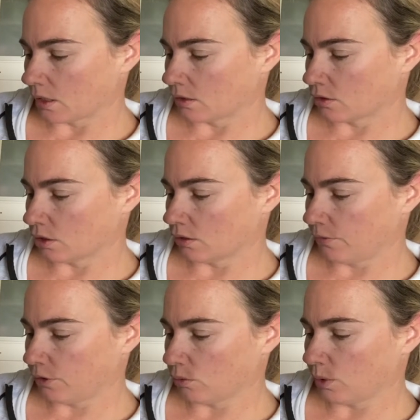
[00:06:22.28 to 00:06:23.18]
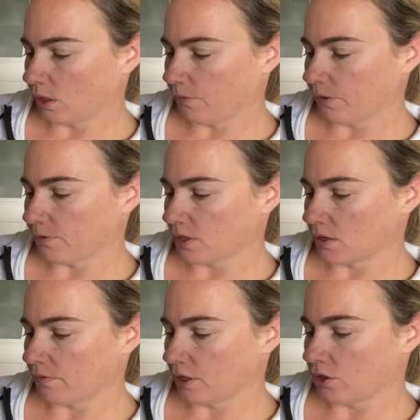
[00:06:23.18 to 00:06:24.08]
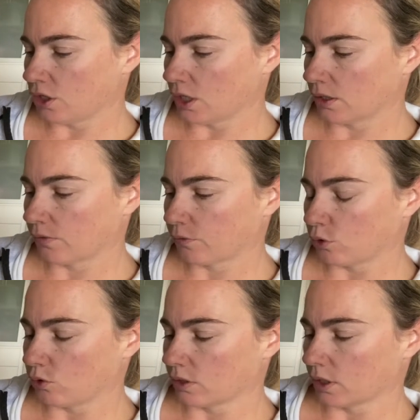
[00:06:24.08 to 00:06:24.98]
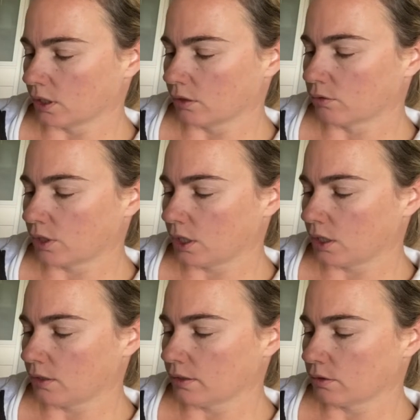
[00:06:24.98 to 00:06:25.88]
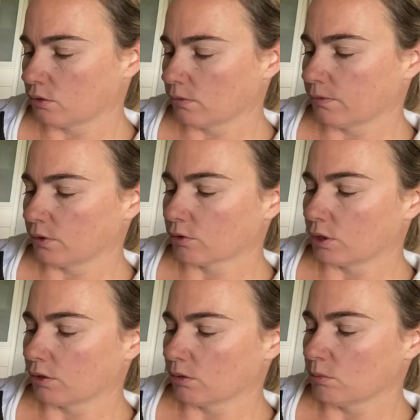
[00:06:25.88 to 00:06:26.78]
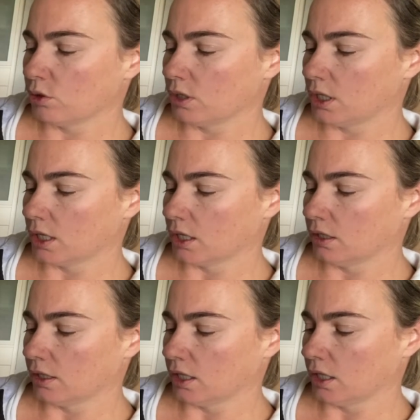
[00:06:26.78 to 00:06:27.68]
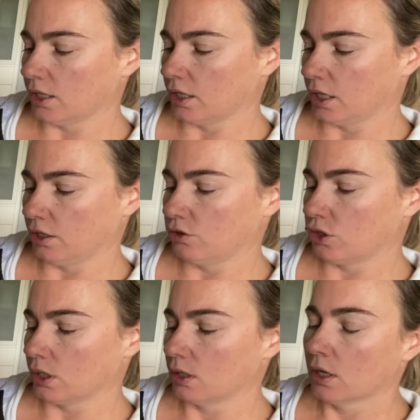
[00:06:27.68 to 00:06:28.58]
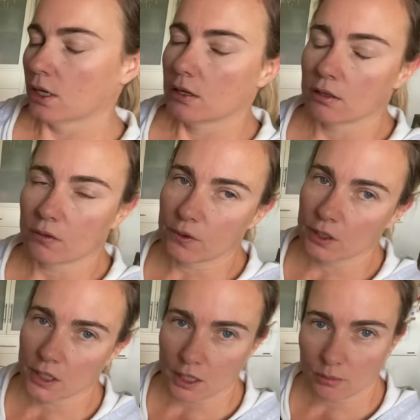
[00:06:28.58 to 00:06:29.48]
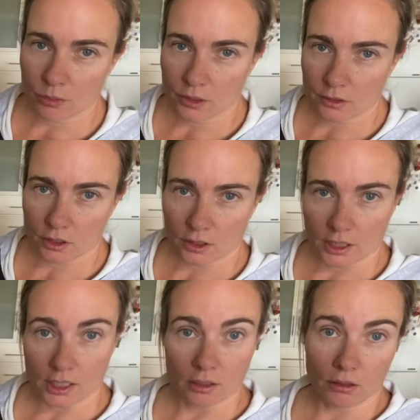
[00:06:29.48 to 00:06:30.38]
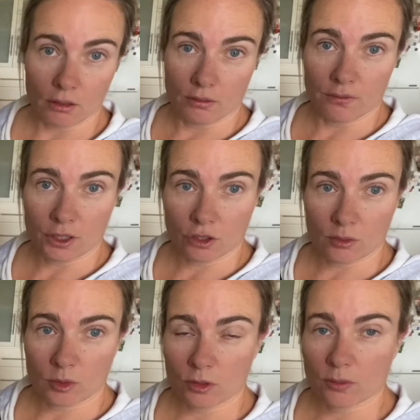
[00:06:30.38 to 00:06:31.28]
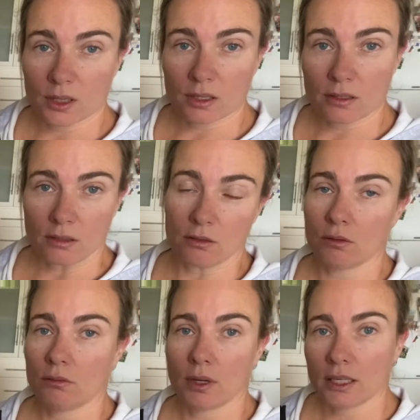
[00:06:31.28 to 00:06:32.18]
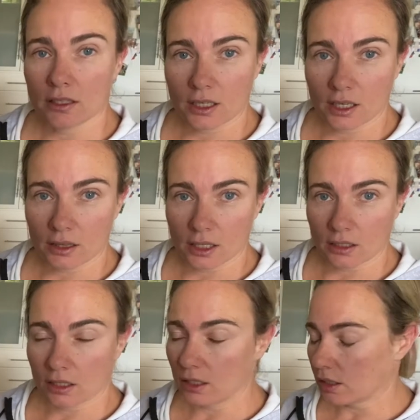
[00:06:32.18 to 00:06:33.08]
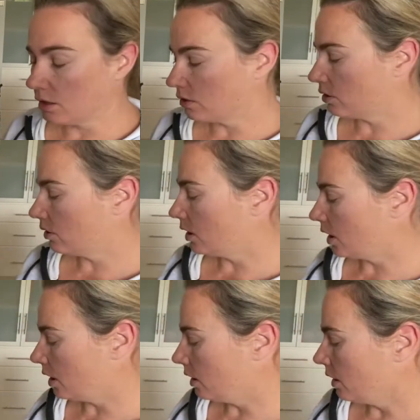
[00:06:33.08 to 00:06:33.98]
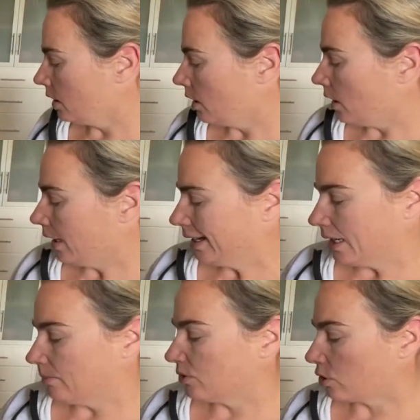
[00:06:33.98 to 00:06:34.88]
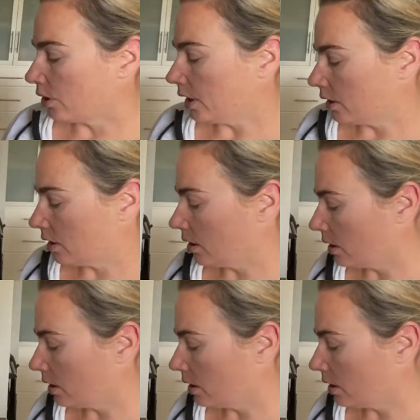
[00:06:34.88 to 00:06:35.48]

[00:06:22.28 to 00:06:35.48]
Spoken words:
So it's filled with 15 veggies, fruits and greens, good for growth, immunity and energy. So obviously our boys don't eat a lot of vegetables, but this is a good way to get that into their diet.